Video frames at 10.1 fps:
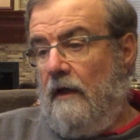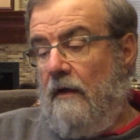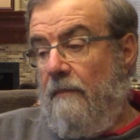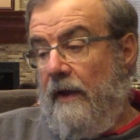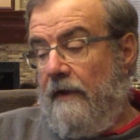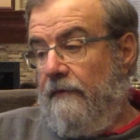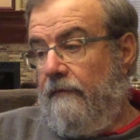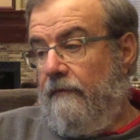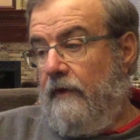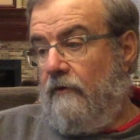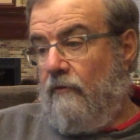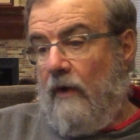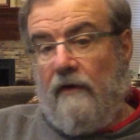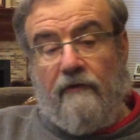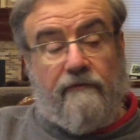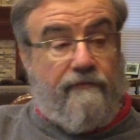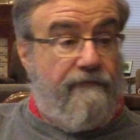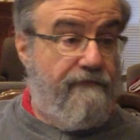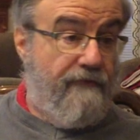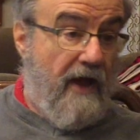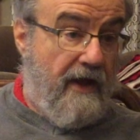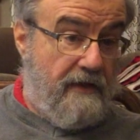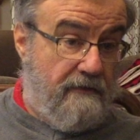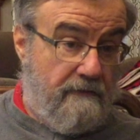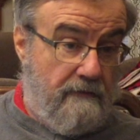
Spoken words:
about the Israelis find